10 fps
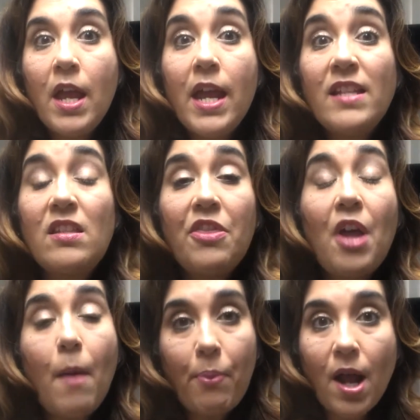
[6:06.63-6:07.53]
it's the
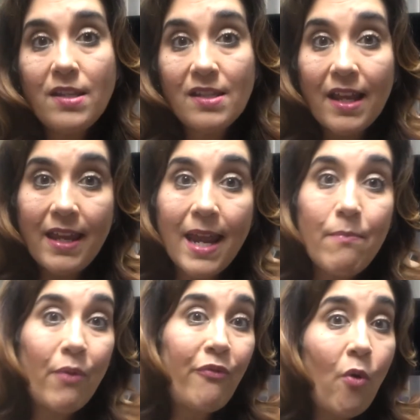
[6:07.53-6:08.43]
thought process that
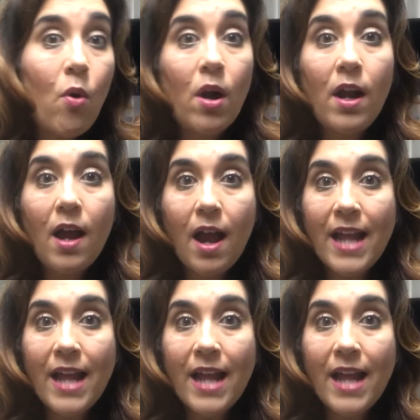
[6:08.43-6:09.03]
came before